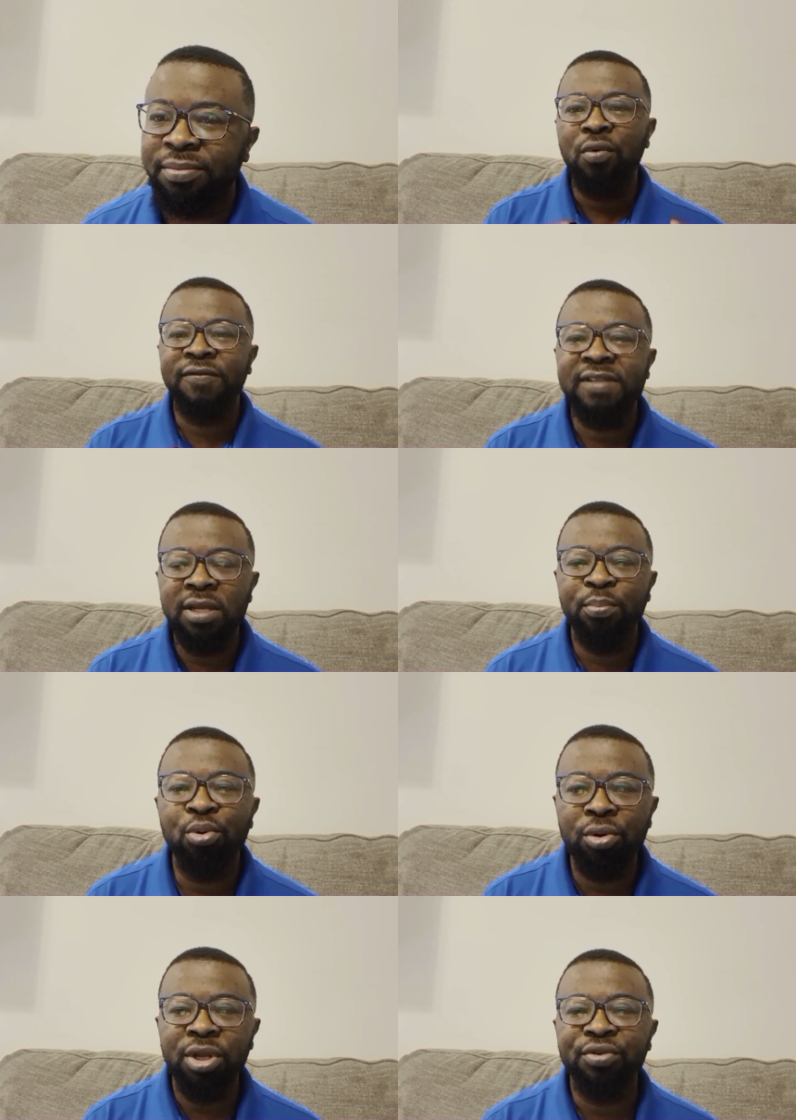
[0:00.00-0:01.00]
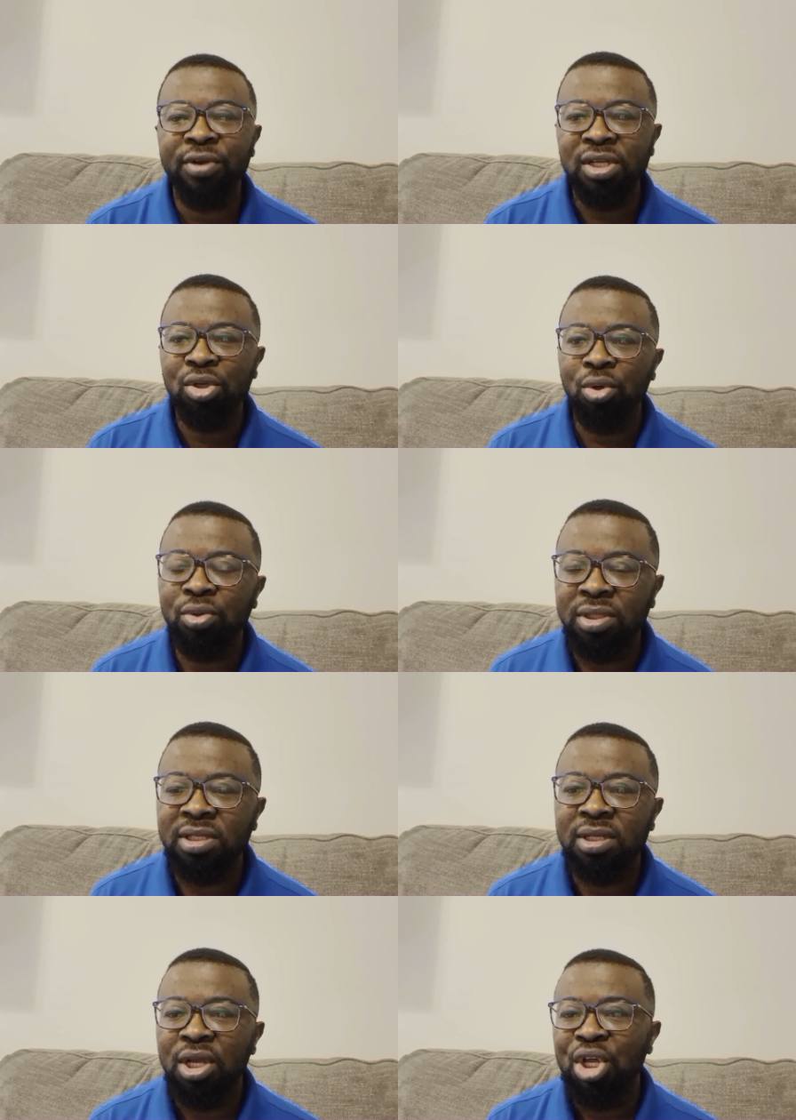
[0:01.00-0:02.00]
With simple interest
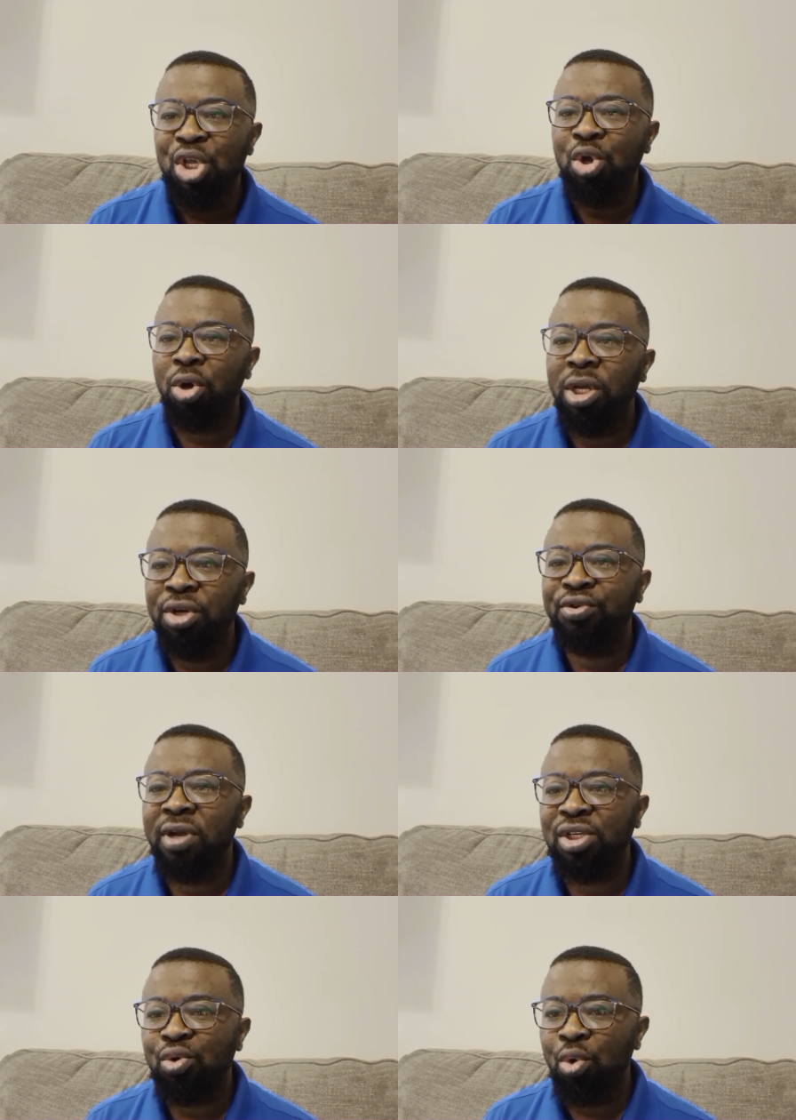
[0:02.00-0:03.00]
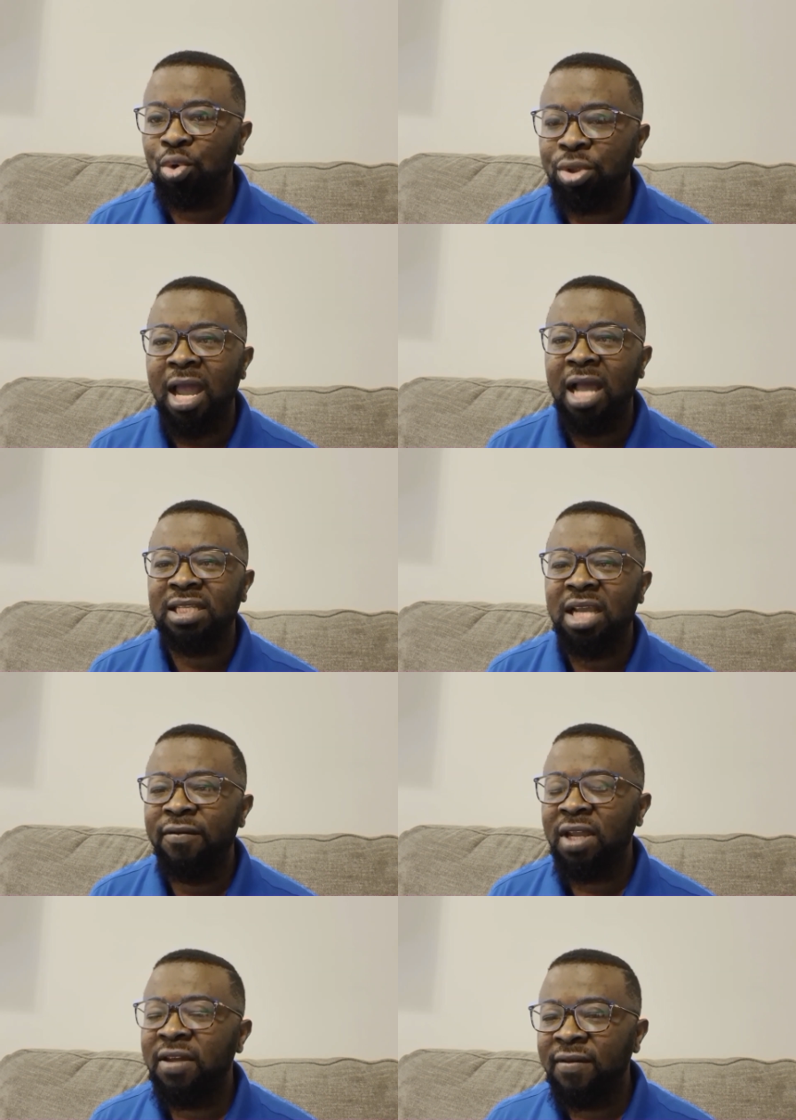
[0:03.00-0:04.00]
loans, your interest owed at
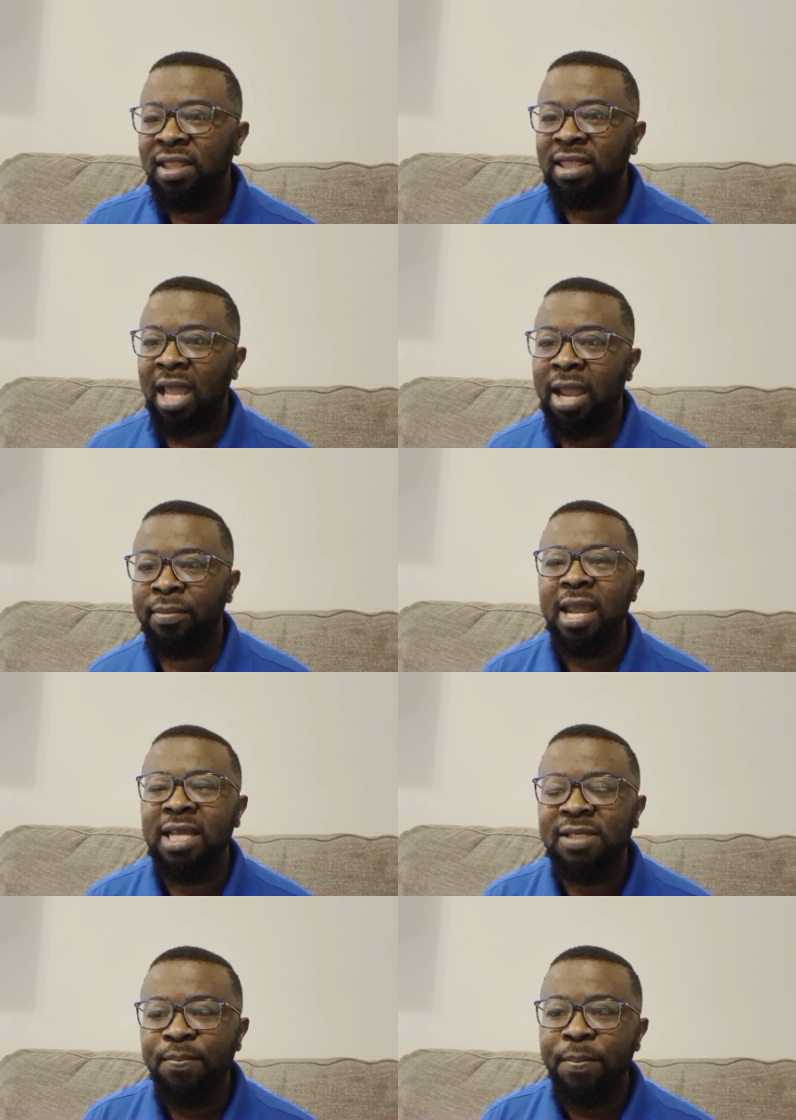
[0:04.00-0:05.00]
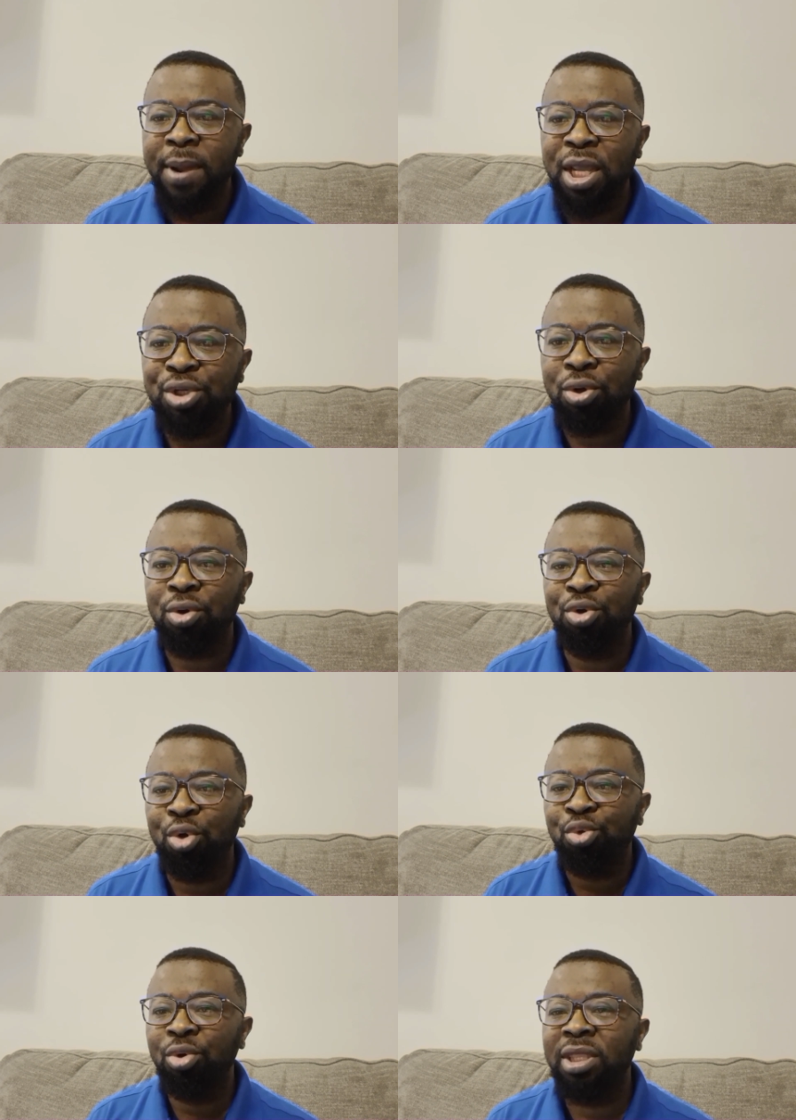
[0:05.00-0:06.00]
every given time is based on your
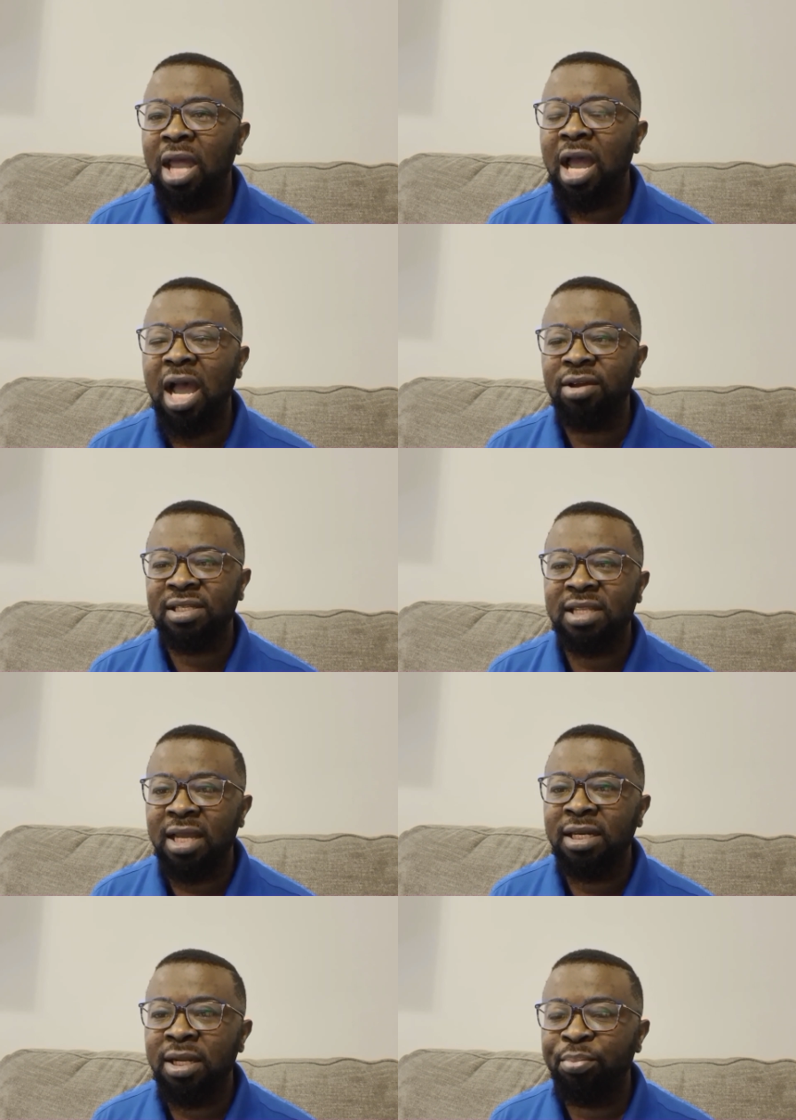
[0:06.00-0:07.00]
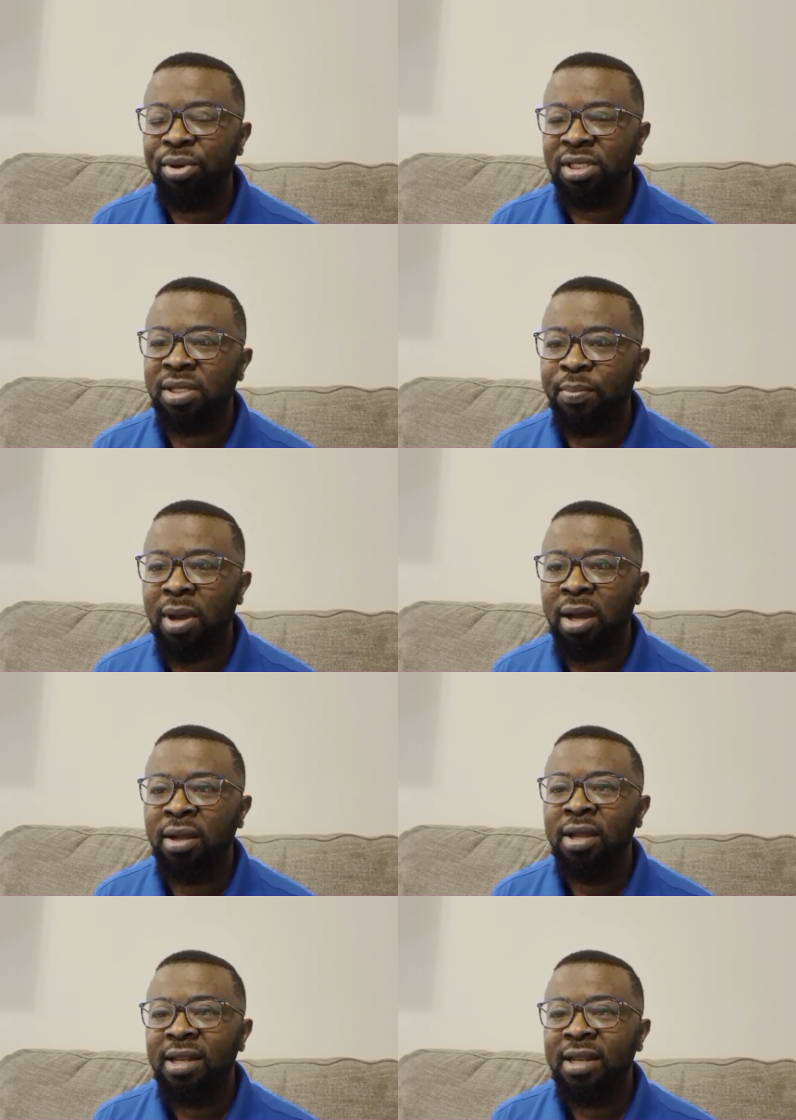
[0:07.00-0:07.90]
total outstanding principal